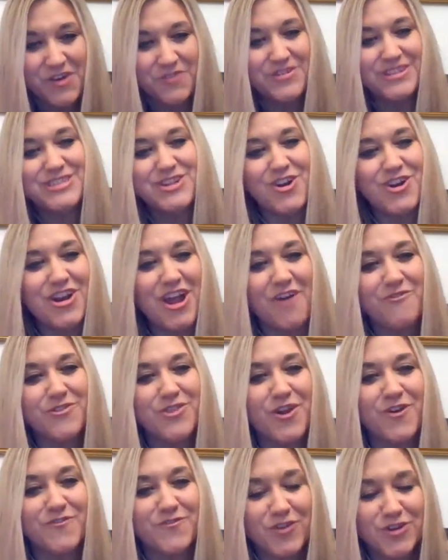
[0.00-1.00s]
We started off
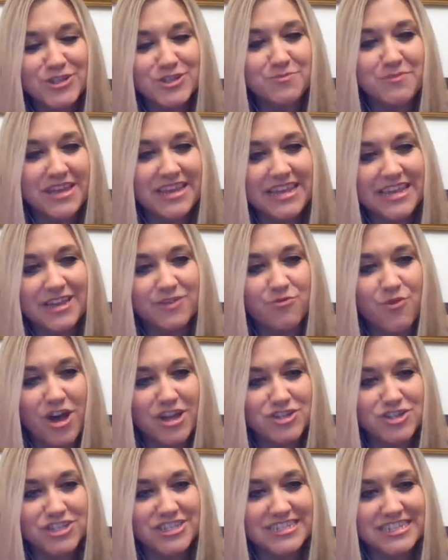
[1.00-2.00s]
with our first meeting in
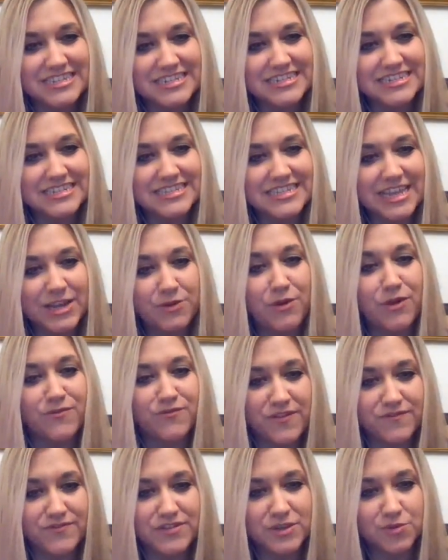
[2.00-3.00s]
Washington, D.C. with
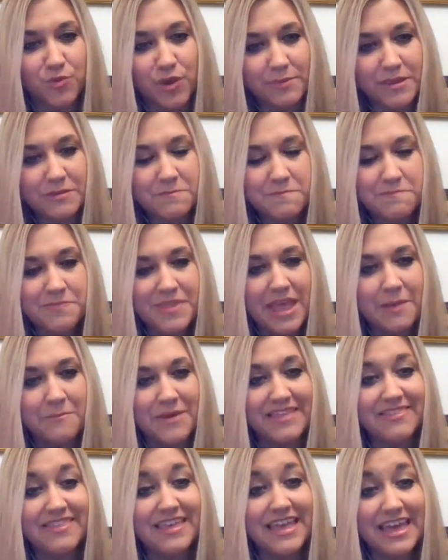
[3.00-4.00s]
50 women.
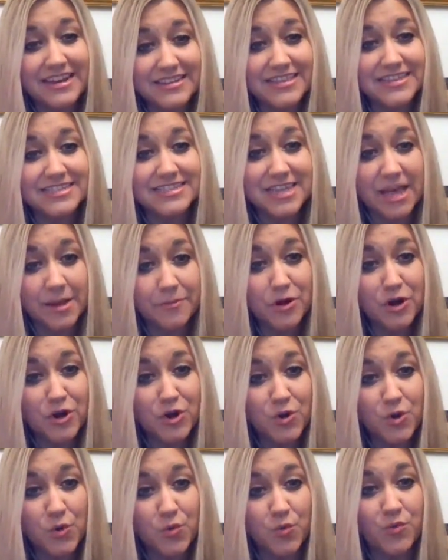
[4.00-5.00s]
By the end of the
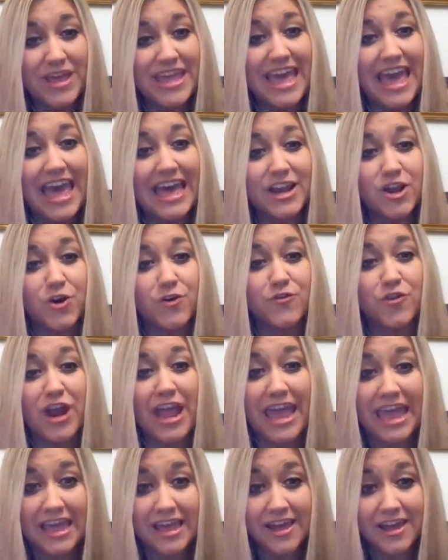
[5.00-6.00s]
summer, we had
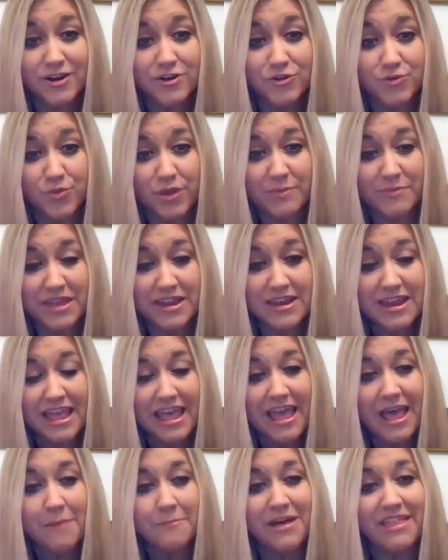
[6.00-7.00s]
over 800 women.
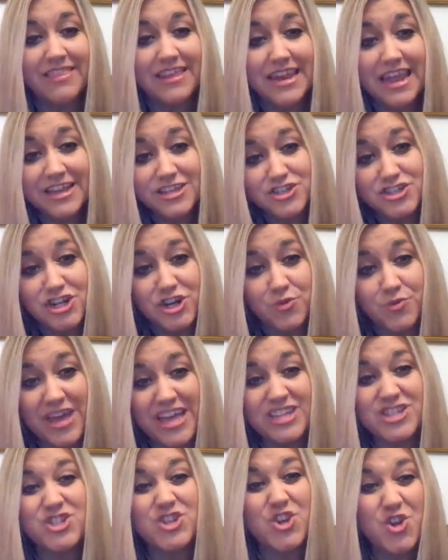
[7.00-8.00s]
By the next year, we
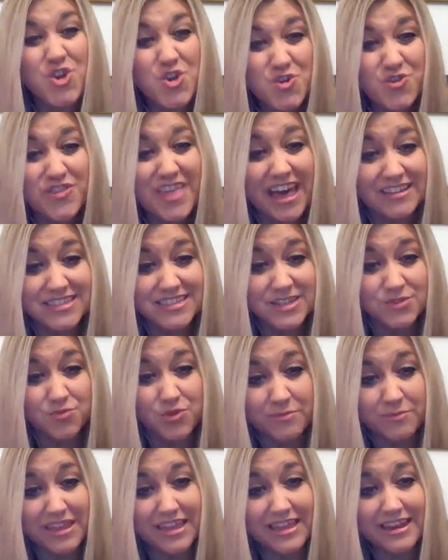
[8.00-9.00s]
had 2,000
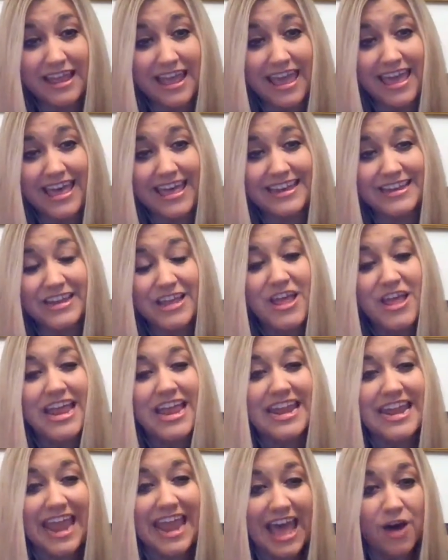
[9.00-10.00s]
women, and
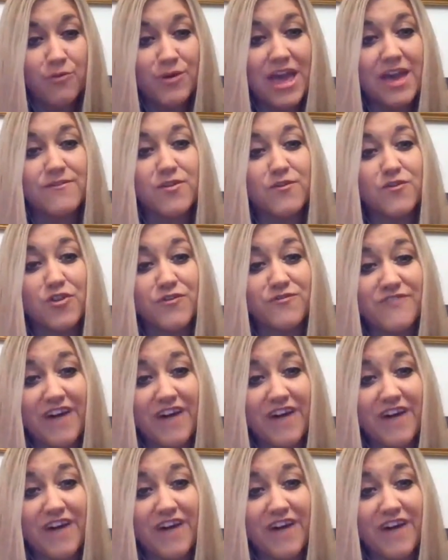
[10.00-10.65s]
now we have over